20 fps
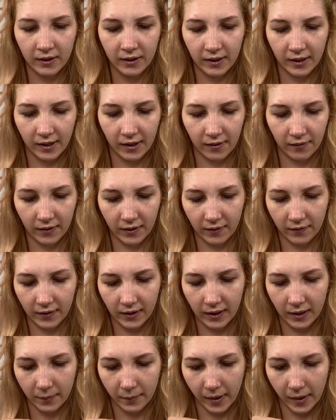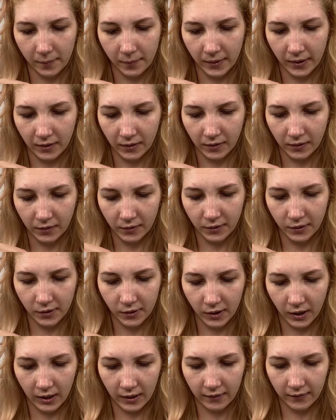even if this might be a little too
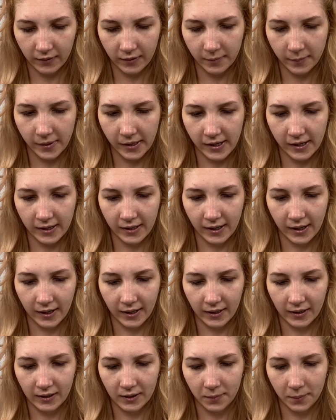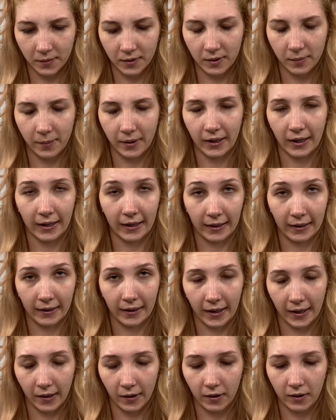dark for me, it is supposed to be like a
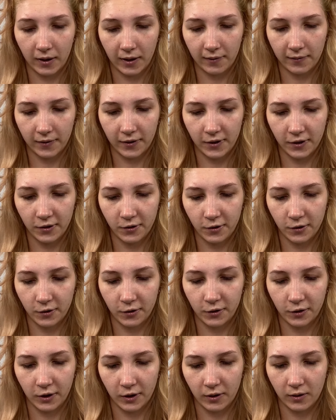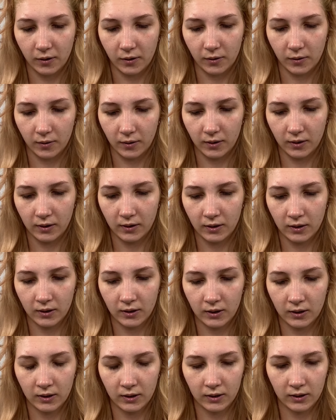lighter coverage. So
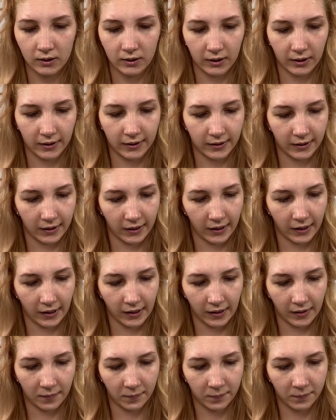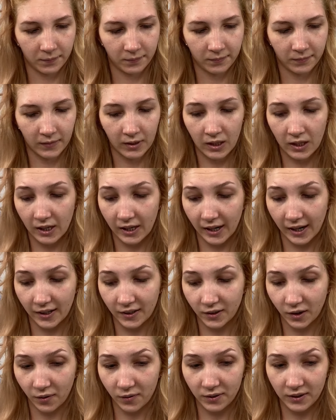let's see. And I
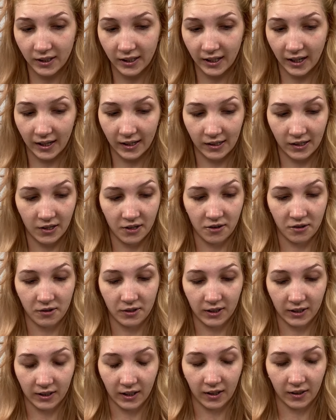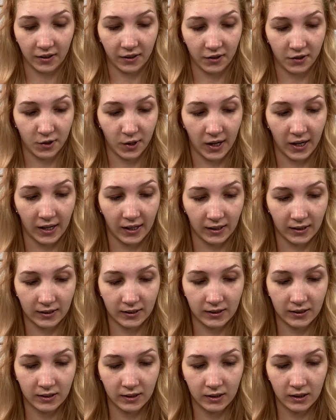don't think I can use this other shade.
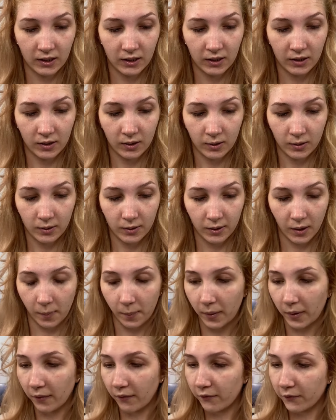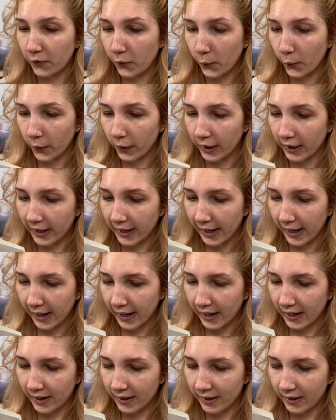Number 4
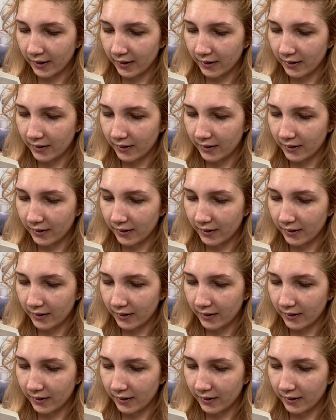in.